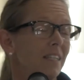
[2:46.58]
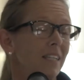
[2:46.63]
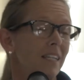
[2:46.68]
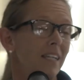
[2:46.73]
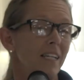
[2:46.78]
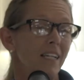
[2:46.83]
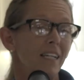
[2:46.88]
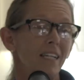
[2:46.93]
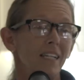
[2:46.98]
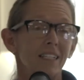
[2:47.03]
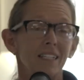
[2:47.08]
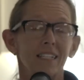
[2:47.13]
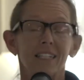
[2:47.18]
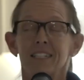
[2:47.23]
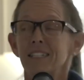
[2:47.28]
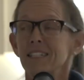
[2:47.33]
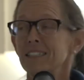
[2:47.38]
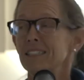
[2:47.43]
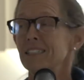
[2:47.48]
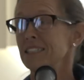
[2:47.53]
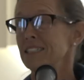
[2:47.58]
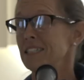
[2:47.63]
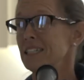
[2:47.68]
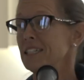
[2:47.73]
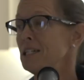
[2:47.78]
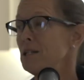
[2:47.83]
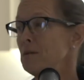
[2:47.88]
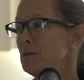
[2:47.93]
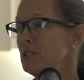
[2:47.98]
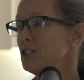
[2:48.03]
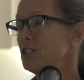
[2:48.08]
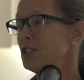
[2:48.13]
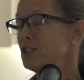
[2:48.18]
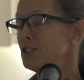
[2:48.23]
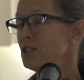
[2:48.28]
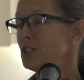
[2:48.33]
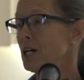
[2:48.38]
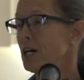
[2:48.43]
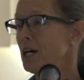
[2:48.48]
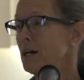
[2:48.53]
And it is the City Commission's
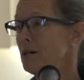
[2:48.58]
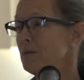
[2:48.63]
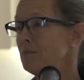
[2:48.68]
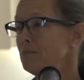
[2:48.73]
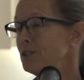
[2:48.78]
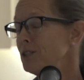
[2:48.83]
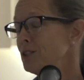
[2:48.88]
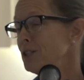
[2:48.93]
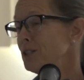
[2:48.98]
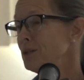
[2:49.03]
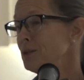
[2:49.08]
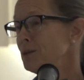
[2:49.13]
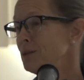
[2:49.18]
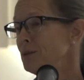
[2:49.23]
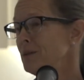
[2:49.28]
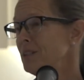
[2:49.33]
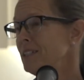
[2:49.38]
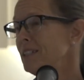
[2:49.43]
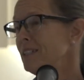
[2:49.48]
job to